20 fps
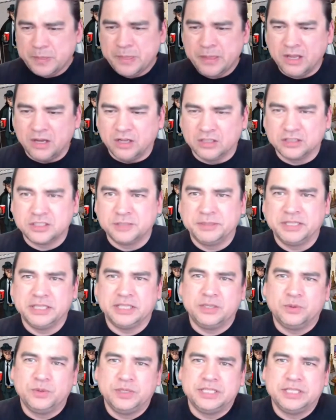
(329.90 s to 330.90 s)
Ultimately,
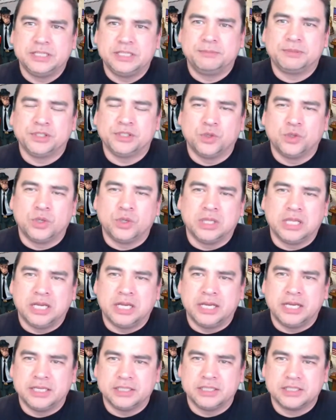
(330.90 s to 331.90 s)
we did Pluto
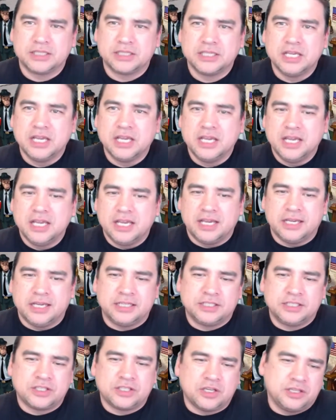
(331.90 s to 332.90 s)
Alliance. And I
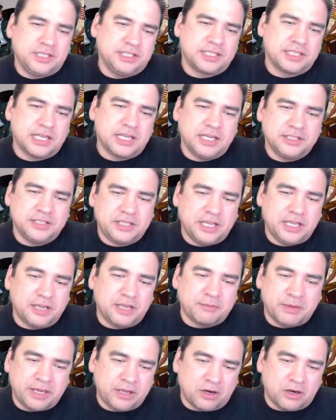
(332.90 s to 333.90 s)
saw these guys take
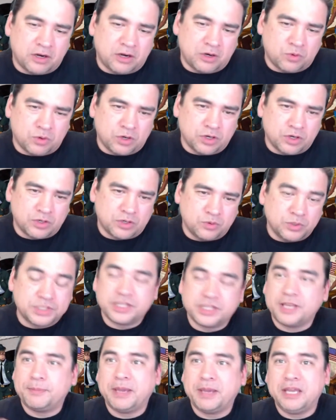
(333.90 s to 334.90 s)
my artwork, which they
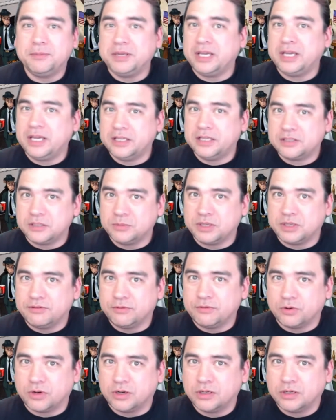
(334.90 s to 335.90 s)
paid me handsomely
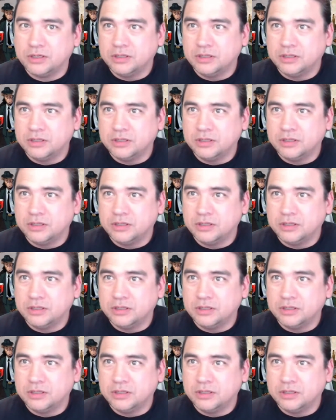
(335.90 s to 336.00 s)
for